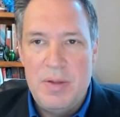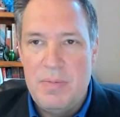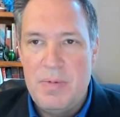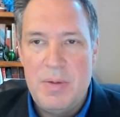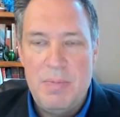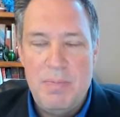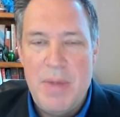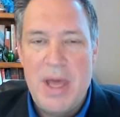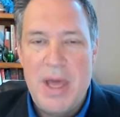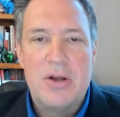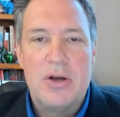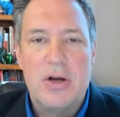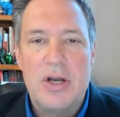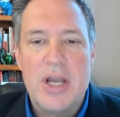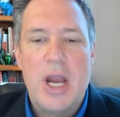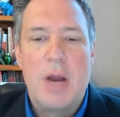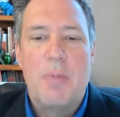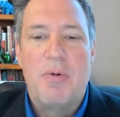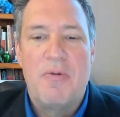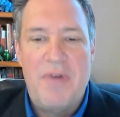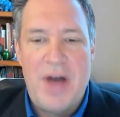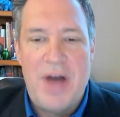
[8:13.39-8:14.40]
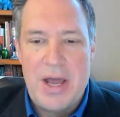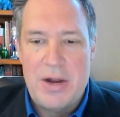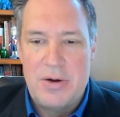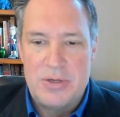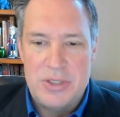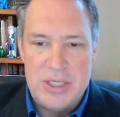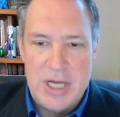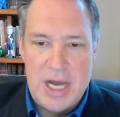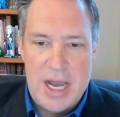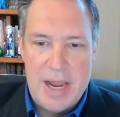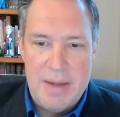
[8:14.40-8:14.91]
medical care
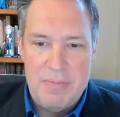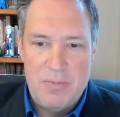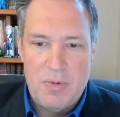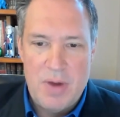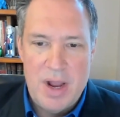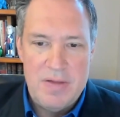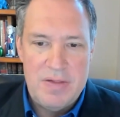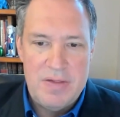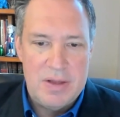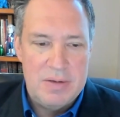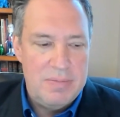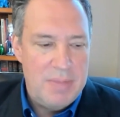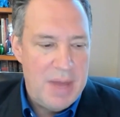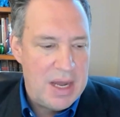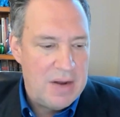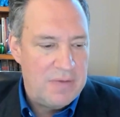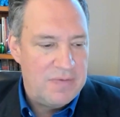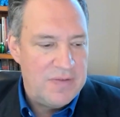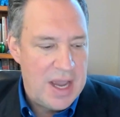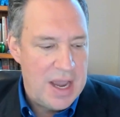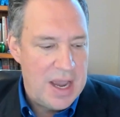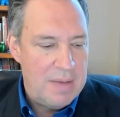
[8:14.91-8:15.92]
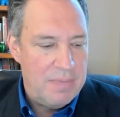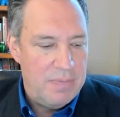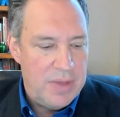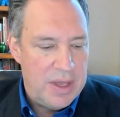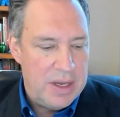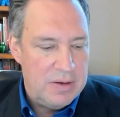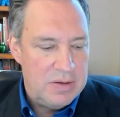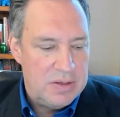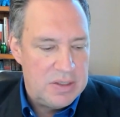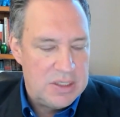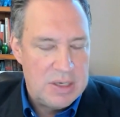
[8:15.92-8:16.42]
provider's time, right? The amount of time
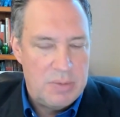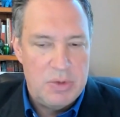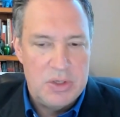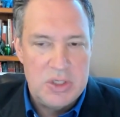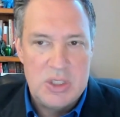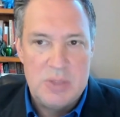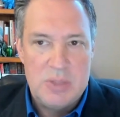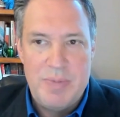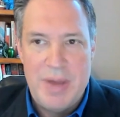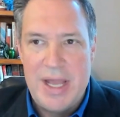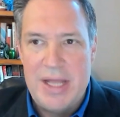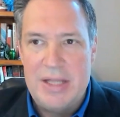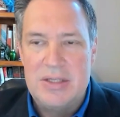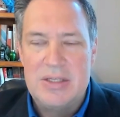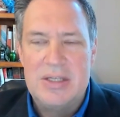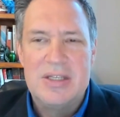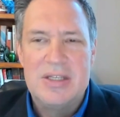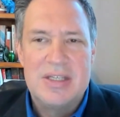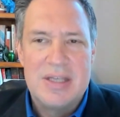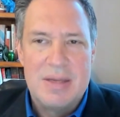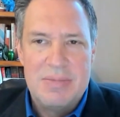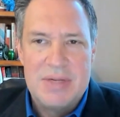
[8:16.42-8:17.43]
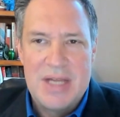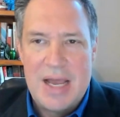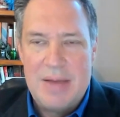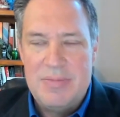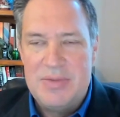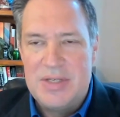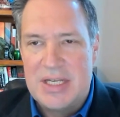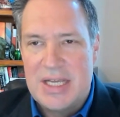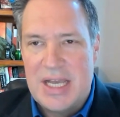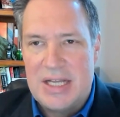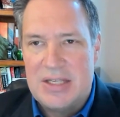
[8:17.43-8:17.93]
that someone spends, and
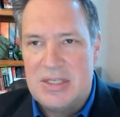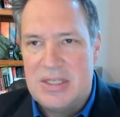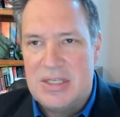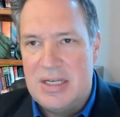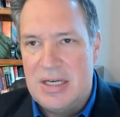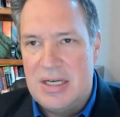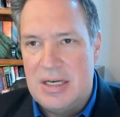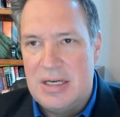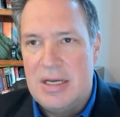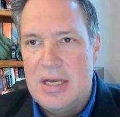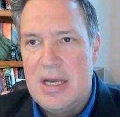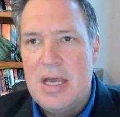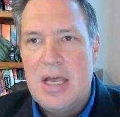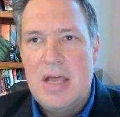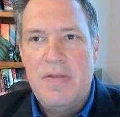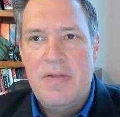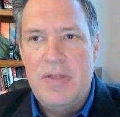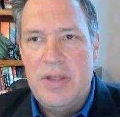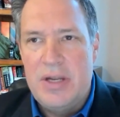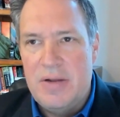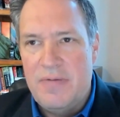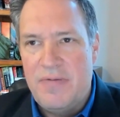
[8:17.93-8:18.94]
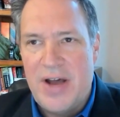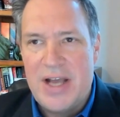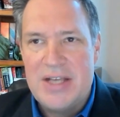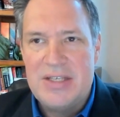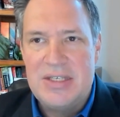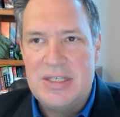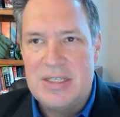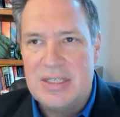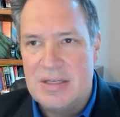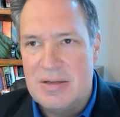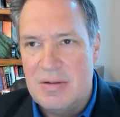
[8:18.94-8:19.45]
sometimes it gets to the
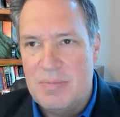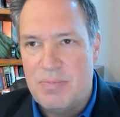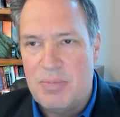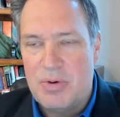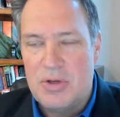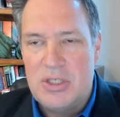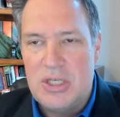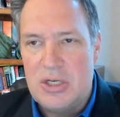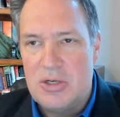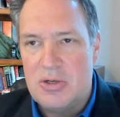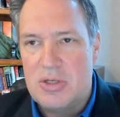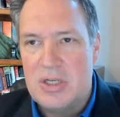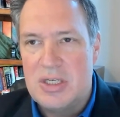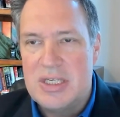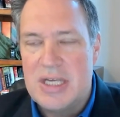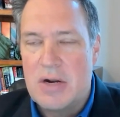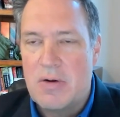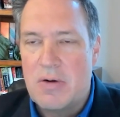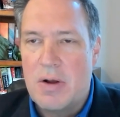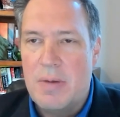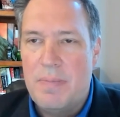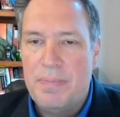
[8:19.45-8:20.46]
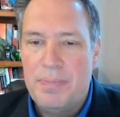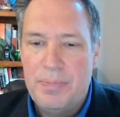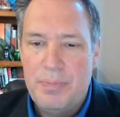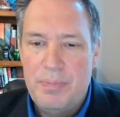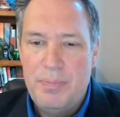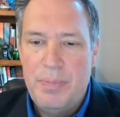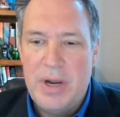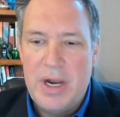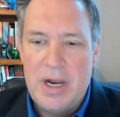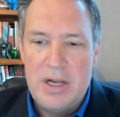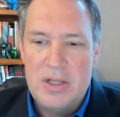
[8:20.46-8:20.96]
devices, procedures, et cetera.
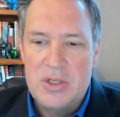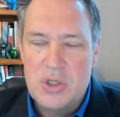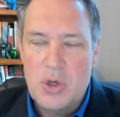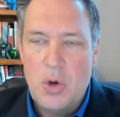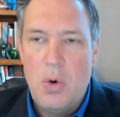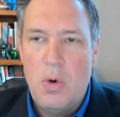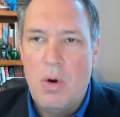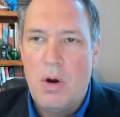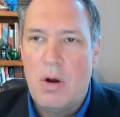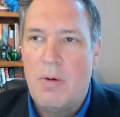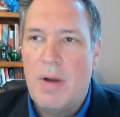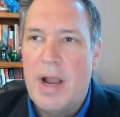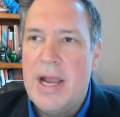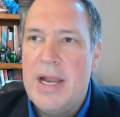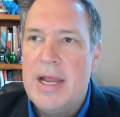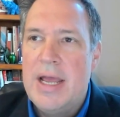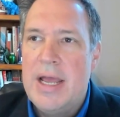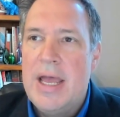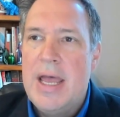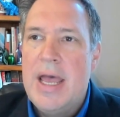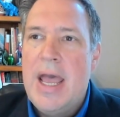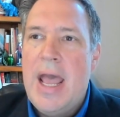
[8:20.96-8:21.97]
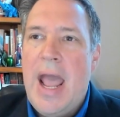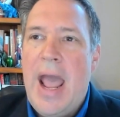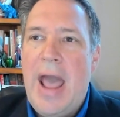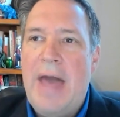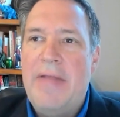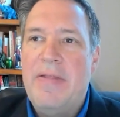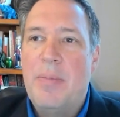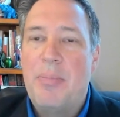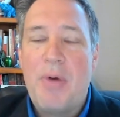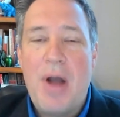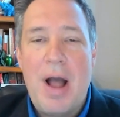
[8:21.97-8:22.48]
But at its core, right?
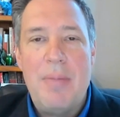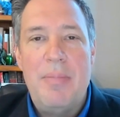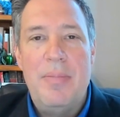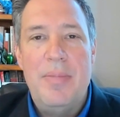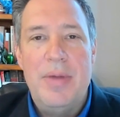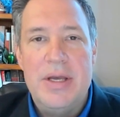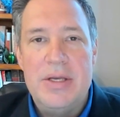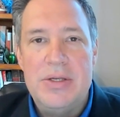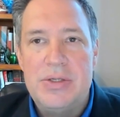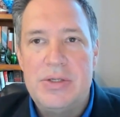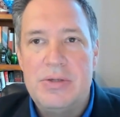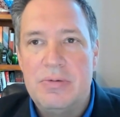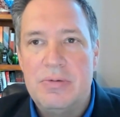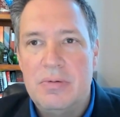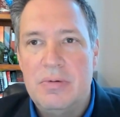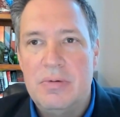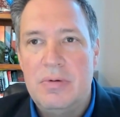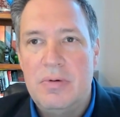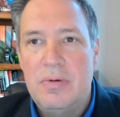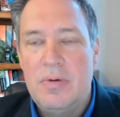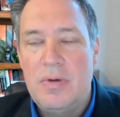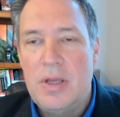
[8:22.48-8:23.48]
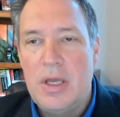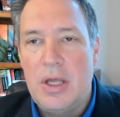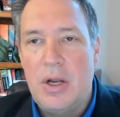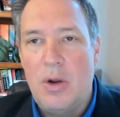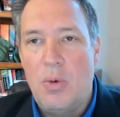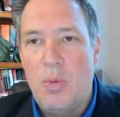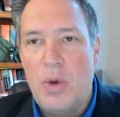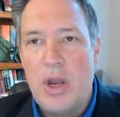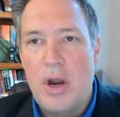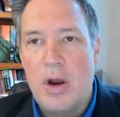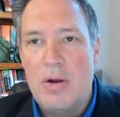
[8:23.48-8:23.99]
And the problem is,
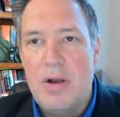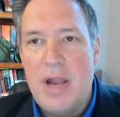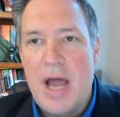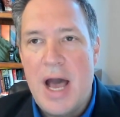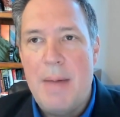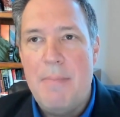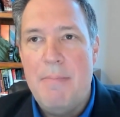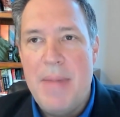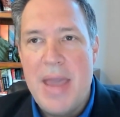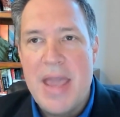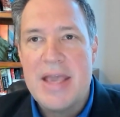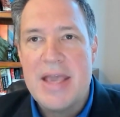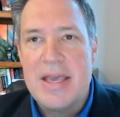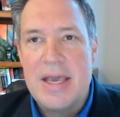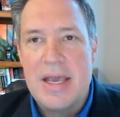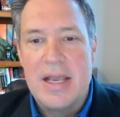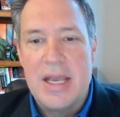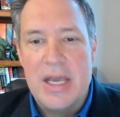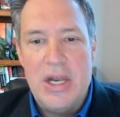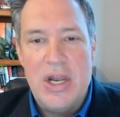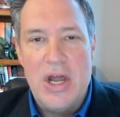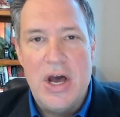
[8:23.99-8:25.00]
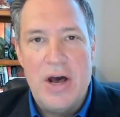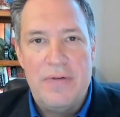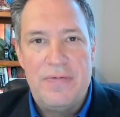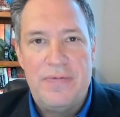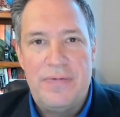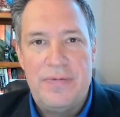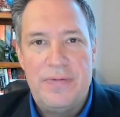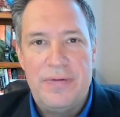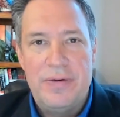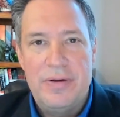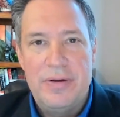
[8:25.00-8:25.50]
we are not making
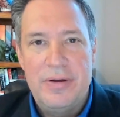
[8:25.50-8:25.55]
enough.